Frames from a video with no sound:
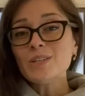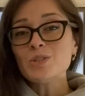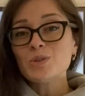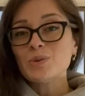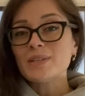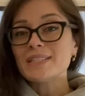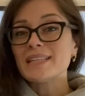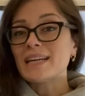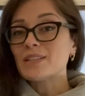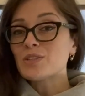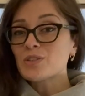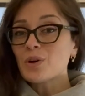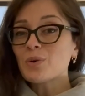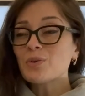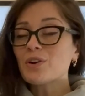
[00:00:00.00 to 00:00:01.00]
issue is that
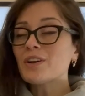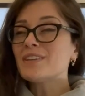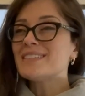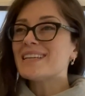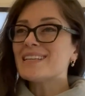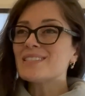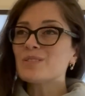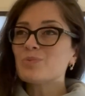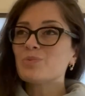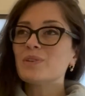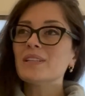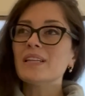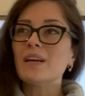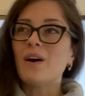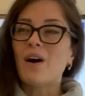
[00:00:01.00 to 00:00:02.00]
Sonar doesn't
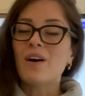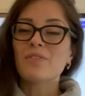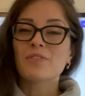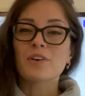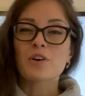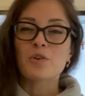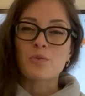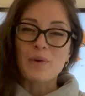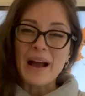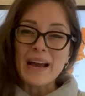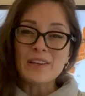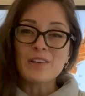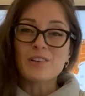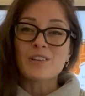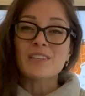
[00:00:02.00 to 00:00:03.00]
really offer
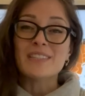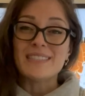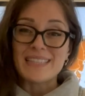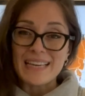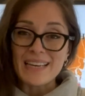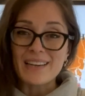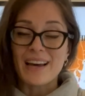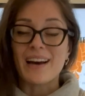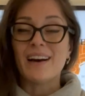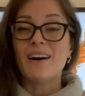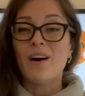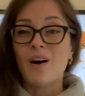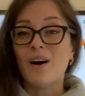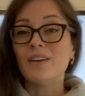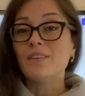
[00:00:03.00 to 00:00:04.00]
granular data
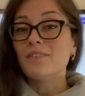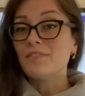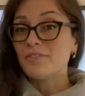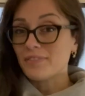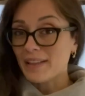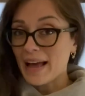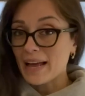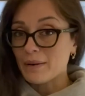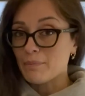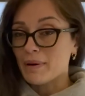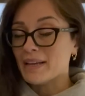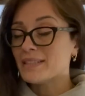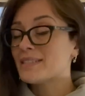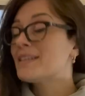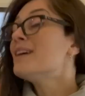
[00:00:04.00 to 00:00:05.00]
on
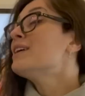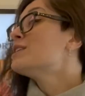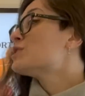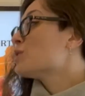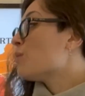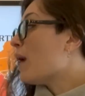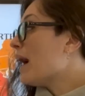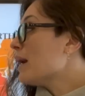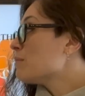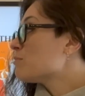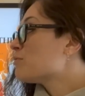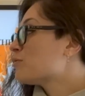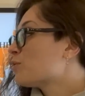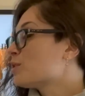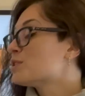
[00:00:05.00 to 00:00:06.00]
flatbeds, so I am
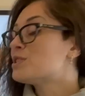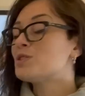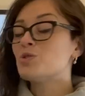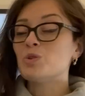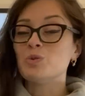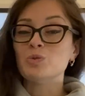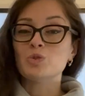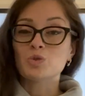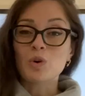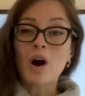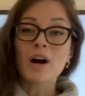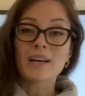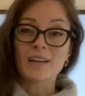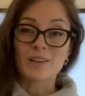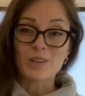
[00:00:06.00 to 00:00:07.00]
forced to
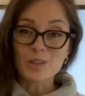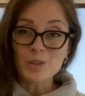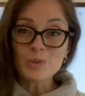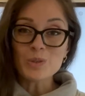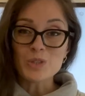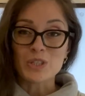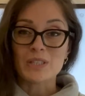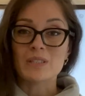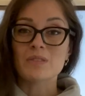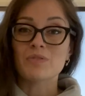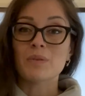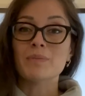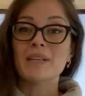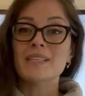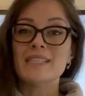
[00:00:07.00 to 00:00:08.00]
draw conclusions
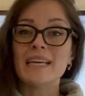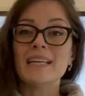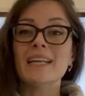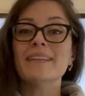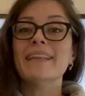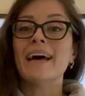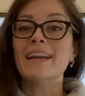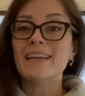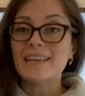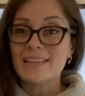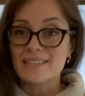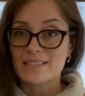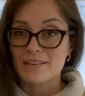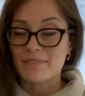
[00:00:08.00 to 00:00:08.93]
from the data that is